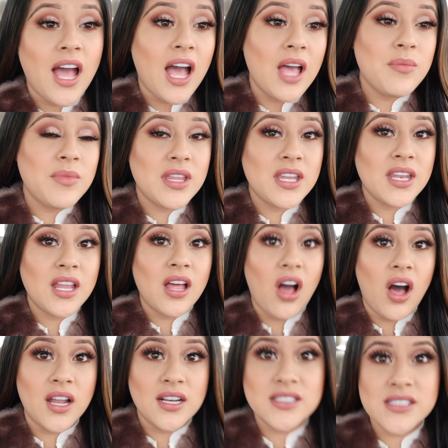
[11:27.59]
I mean,
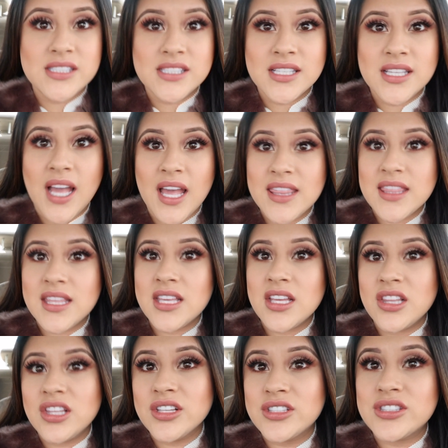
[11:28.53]
honestly, I think
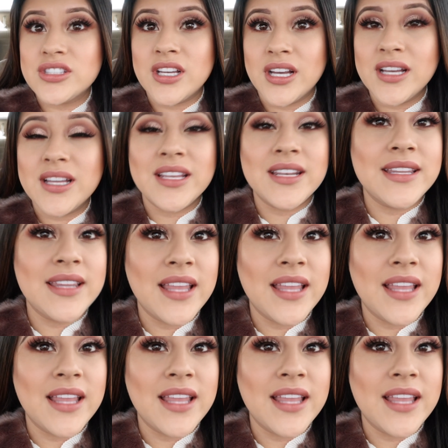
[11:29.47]
it looks good.